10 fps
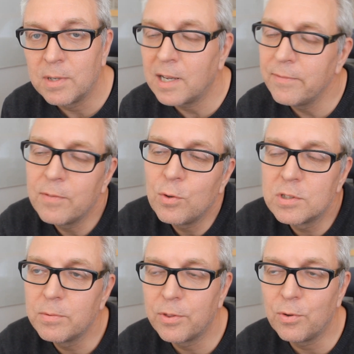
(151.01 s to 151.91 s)
And I've
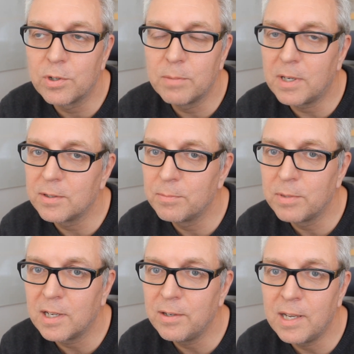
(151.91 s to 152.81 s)
also thought about it,
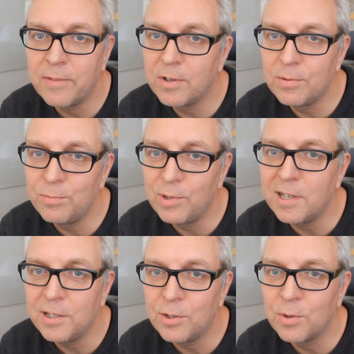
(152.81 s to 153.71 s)
but I never
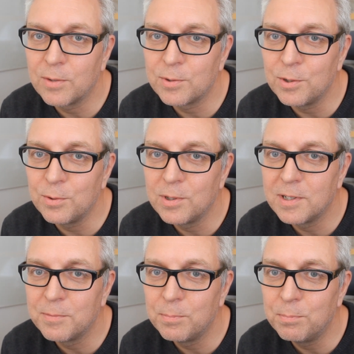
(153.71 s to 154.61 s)
really knew how to
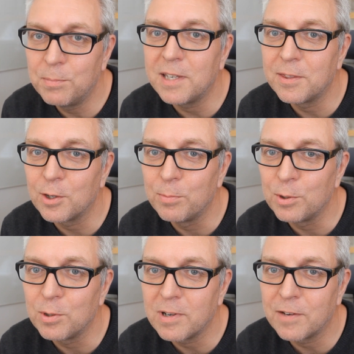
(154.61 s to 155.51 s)
make the
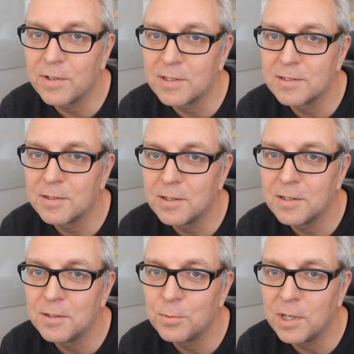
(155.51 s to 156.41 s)
computer graphics
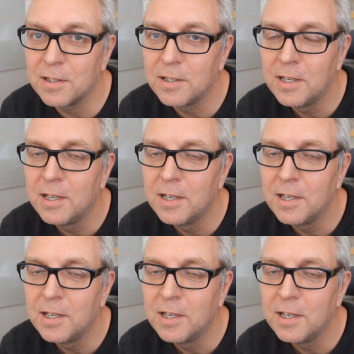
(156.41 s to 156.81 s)
well.